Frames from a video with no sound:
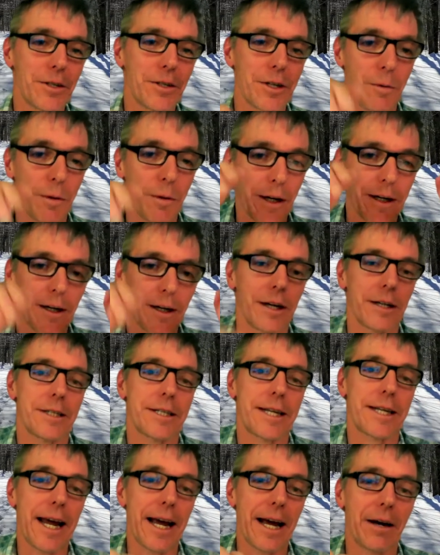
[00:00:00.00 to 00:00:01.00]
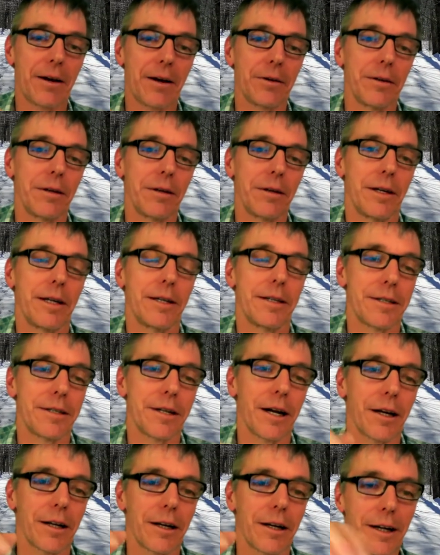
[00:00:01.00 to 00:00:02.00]
So when it cuts down,
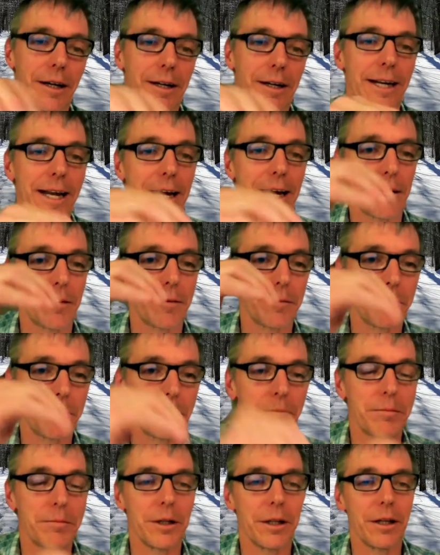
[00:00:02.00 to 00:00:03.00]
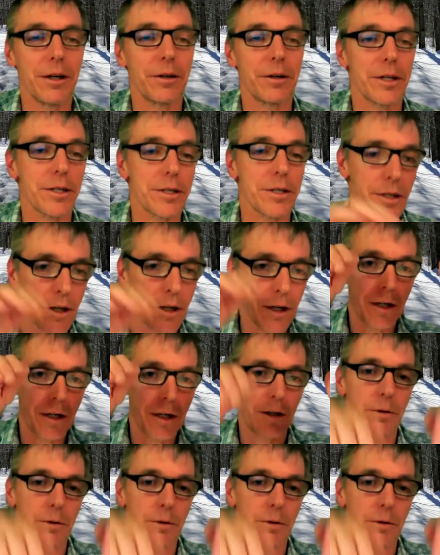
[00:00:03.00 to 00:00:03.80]
it's not going to cut down below because